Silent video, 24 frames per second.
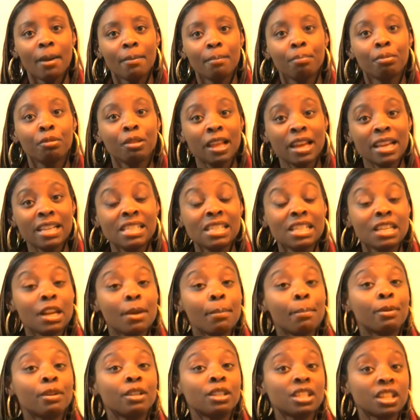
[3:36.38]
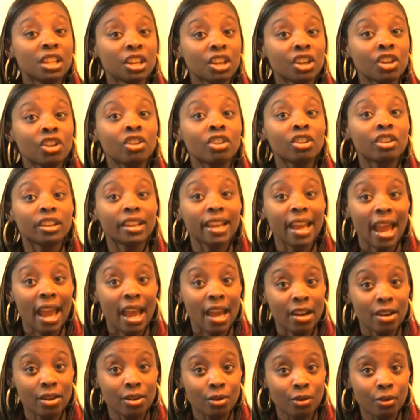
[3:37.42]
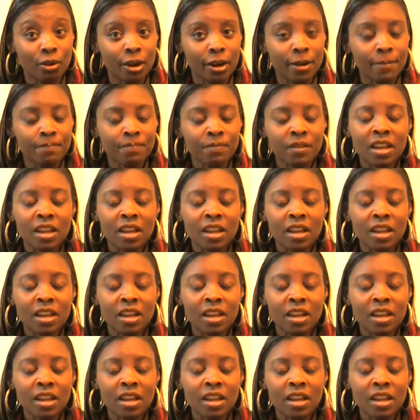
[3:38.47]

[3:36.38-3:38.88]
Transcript: placed in a particular category.